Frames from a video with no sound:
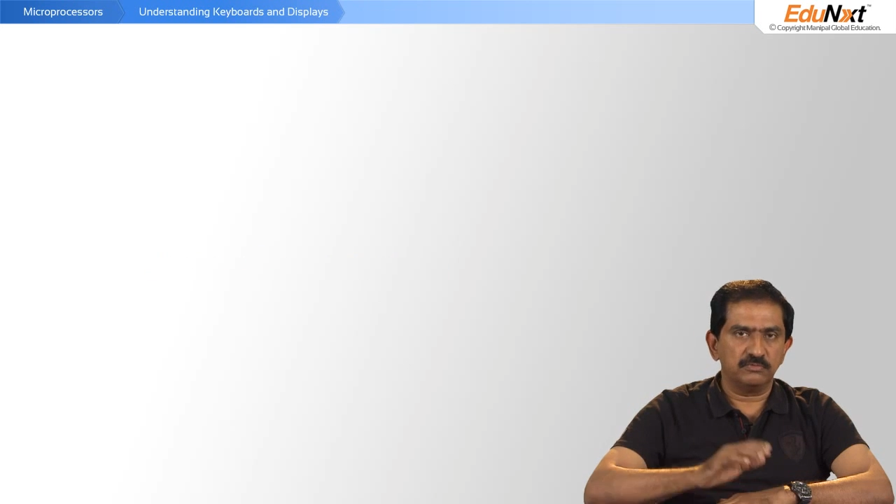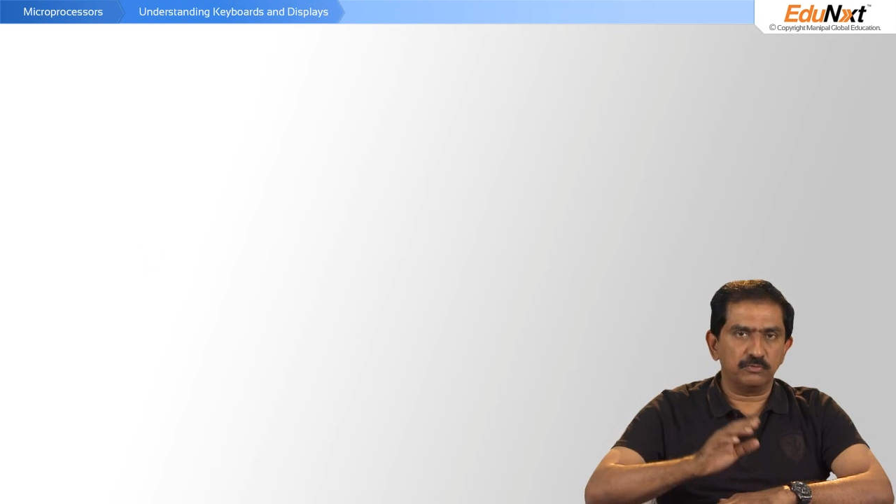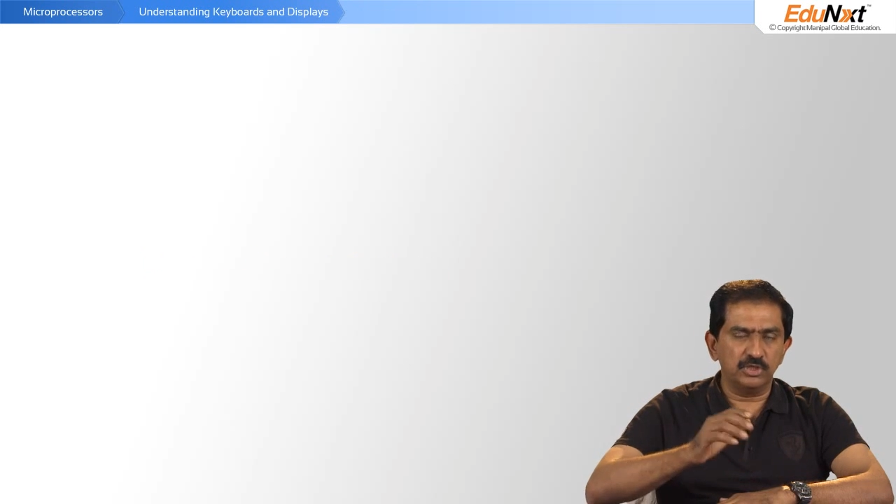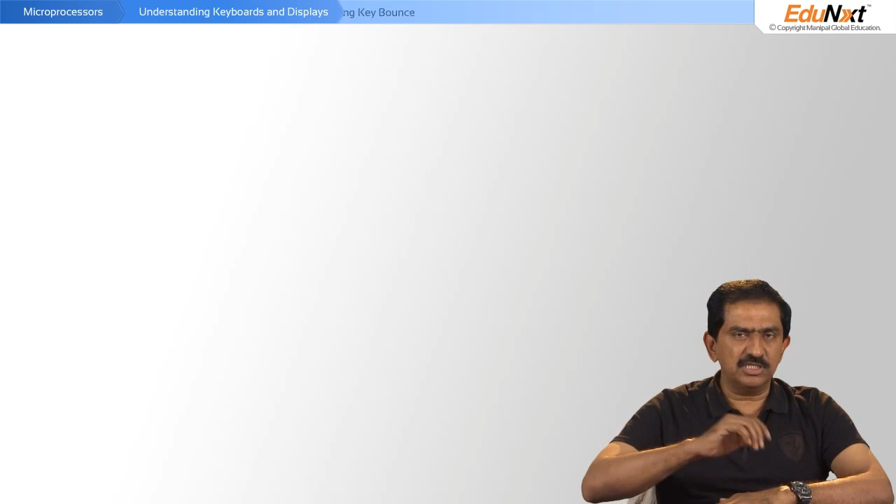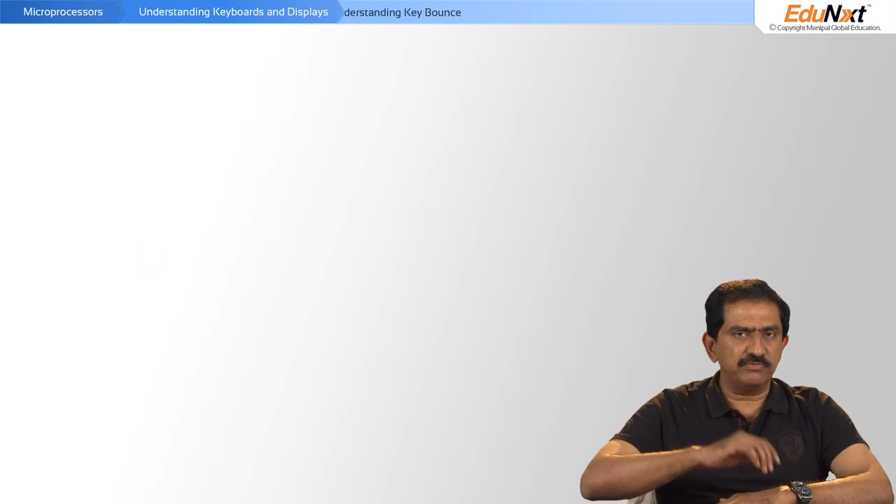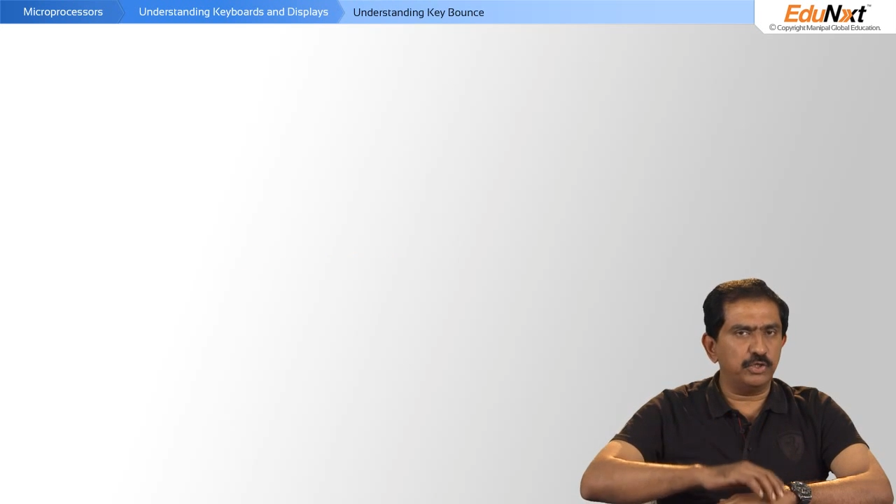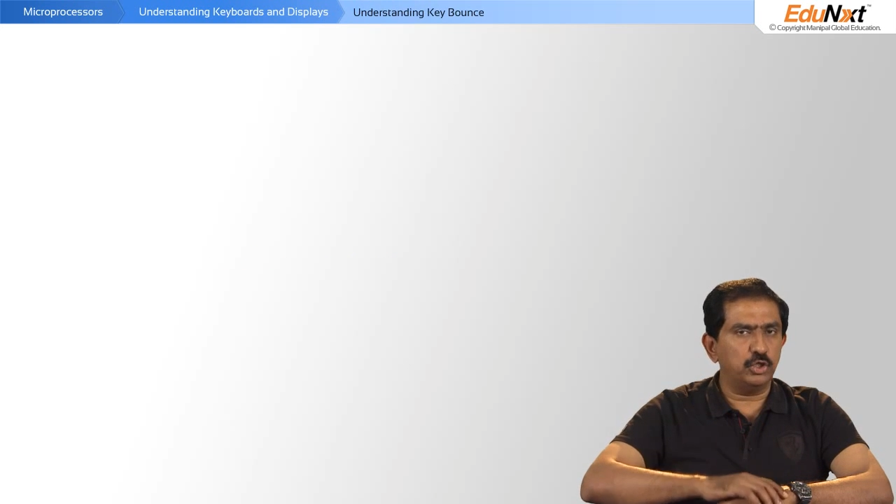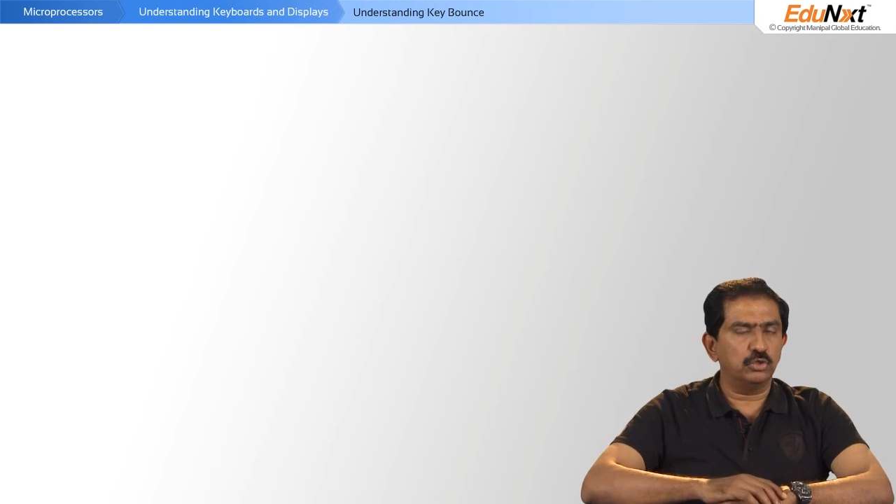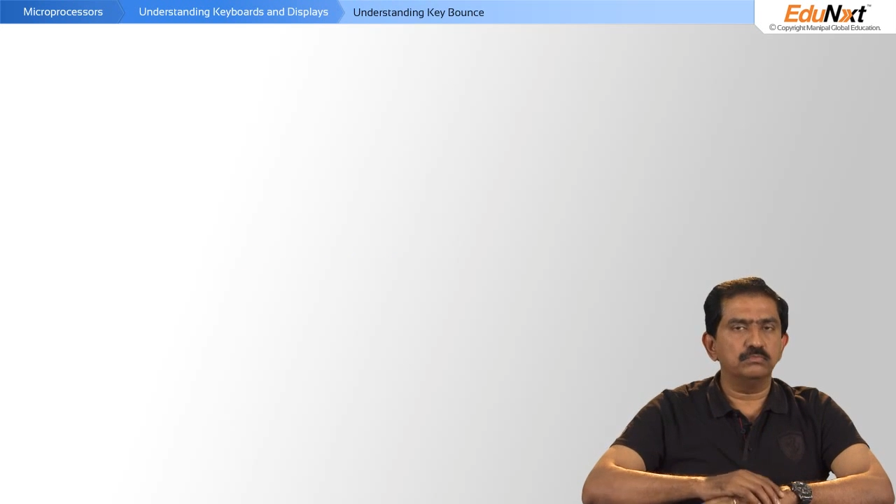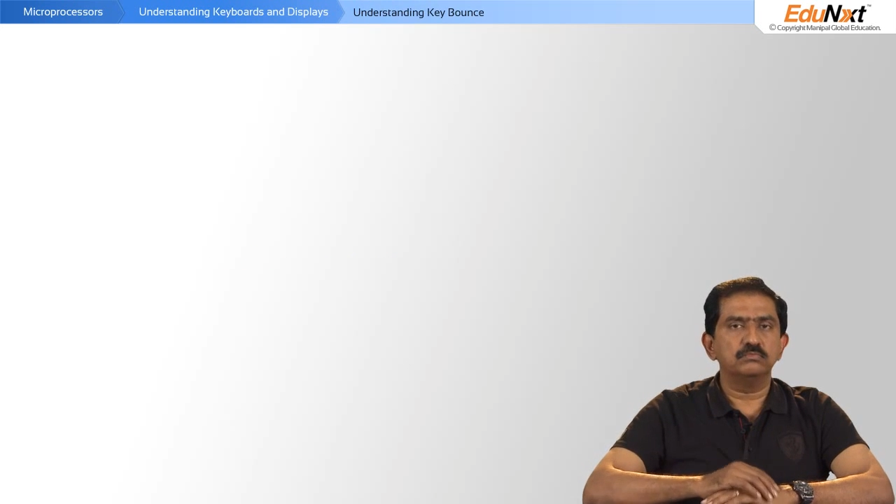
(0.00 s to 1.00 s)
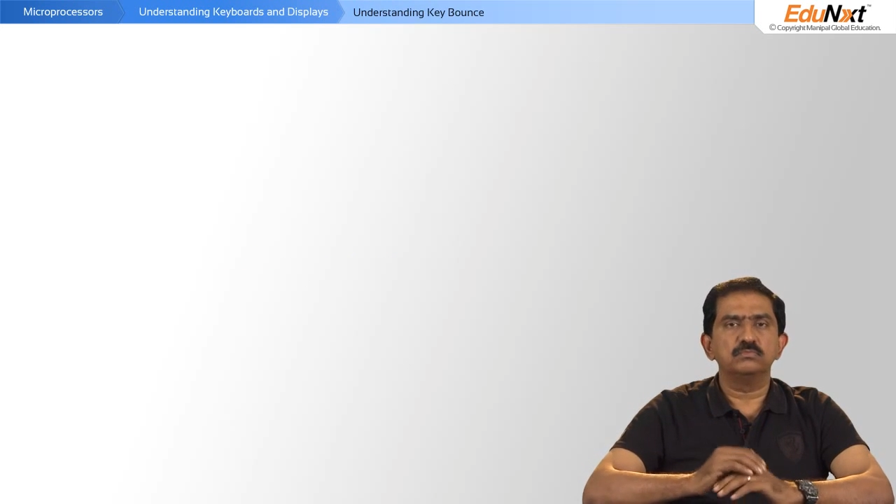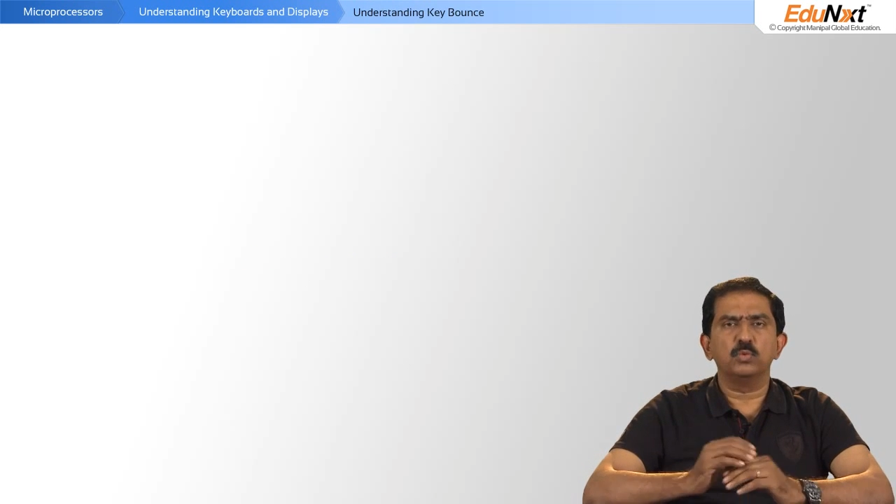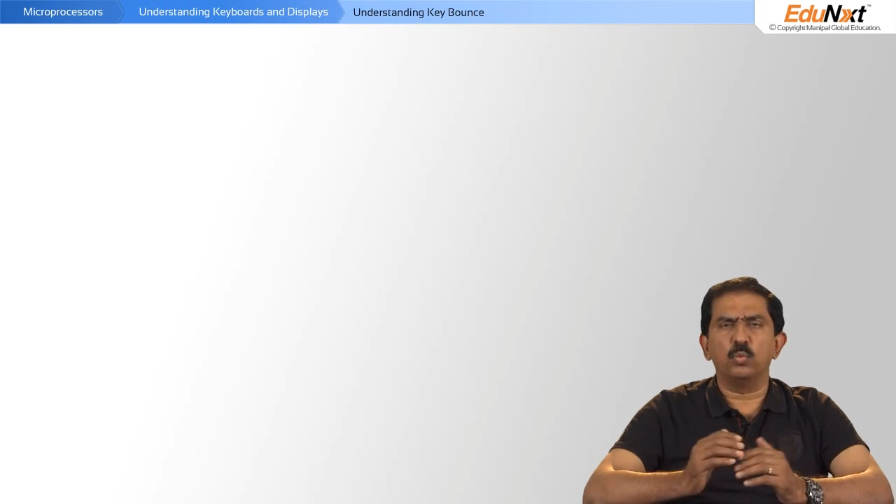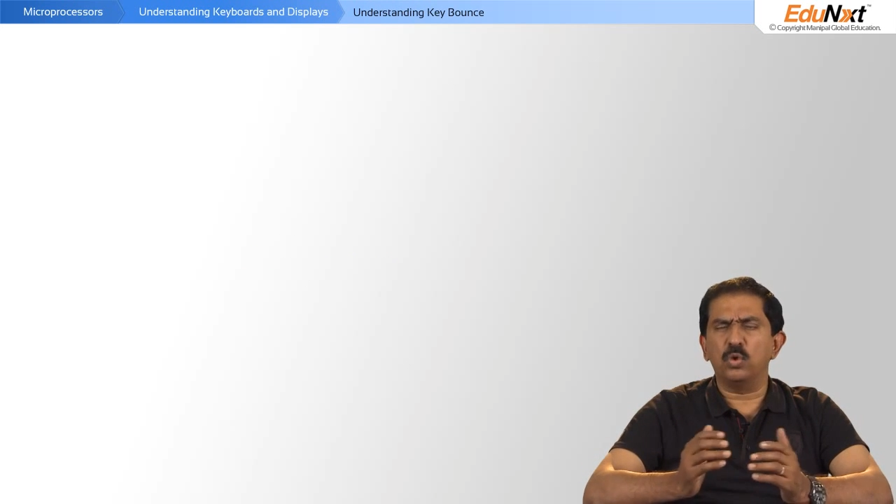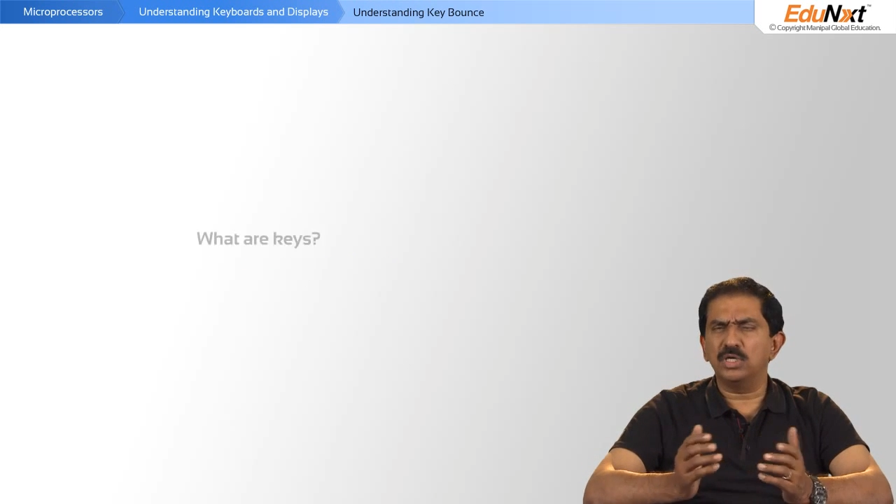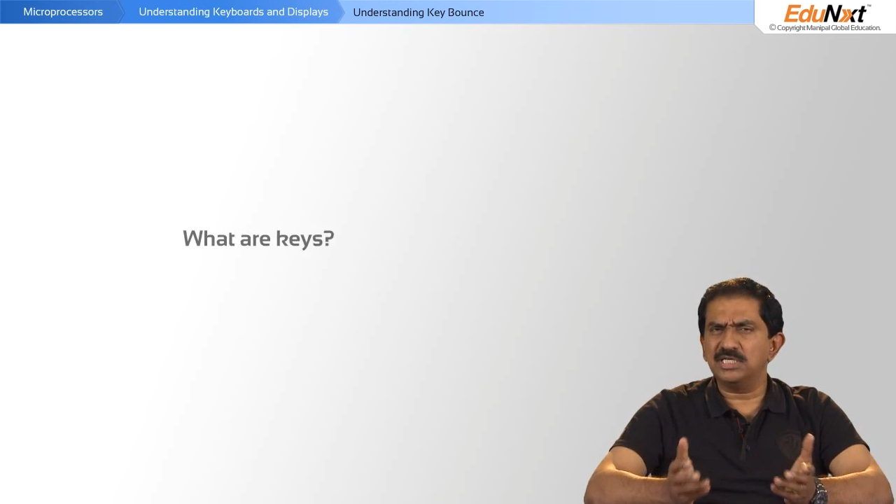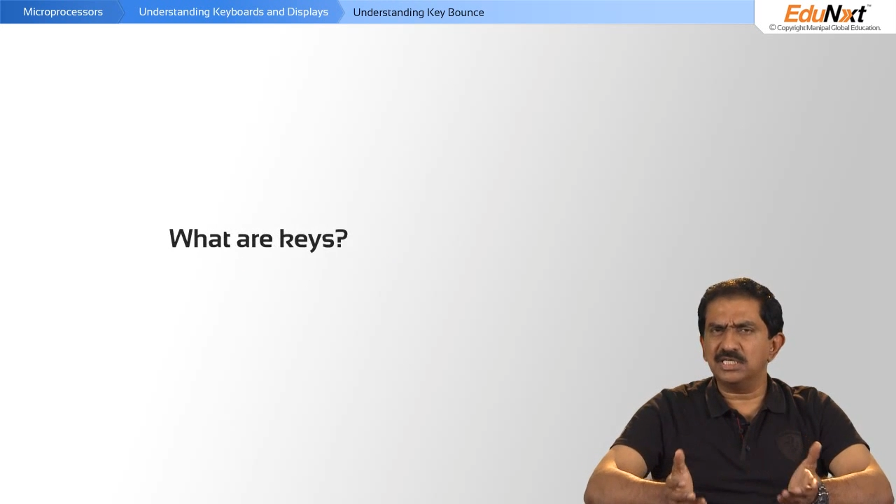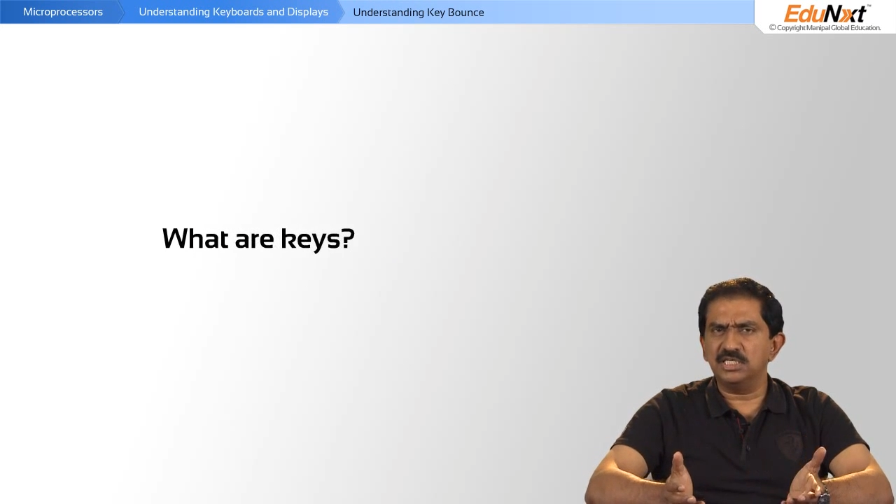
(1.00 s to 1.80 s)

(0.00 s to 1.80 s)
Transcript: For this video, what are